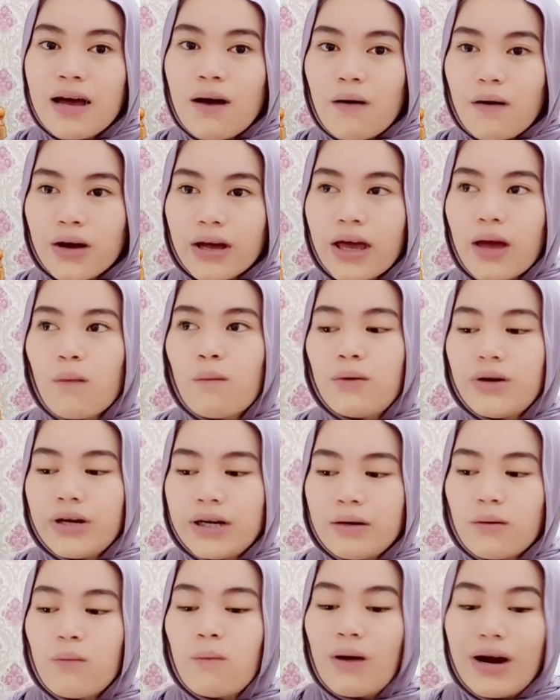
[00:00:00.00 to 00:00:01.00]
Okay,
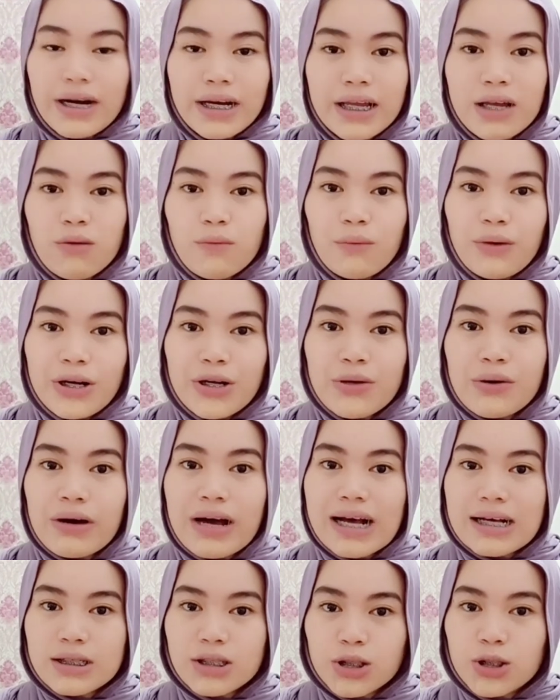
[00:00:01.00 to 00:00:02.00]
warding where you
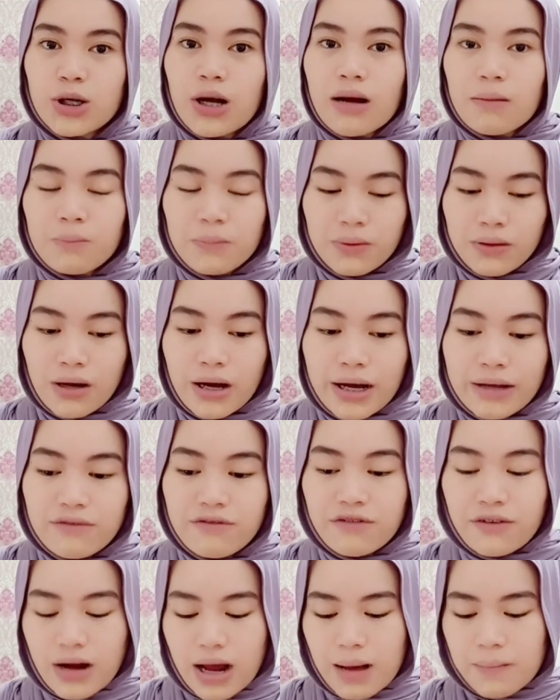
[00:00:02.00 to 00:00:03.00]
extract blood
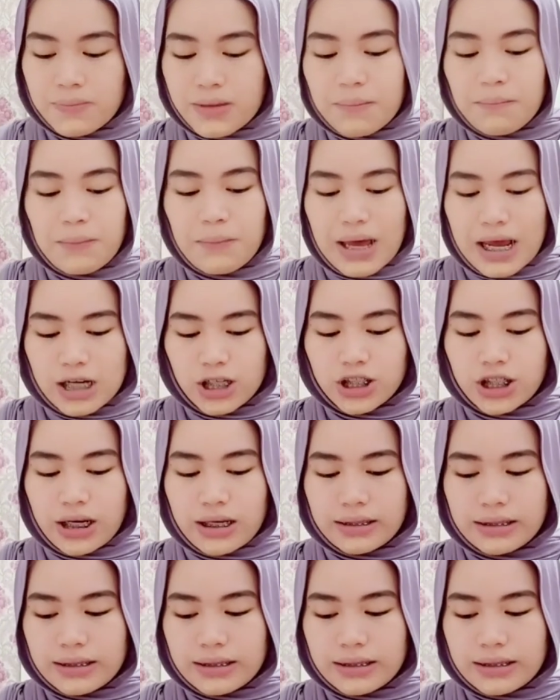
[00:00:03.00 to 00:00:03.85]
from the patient.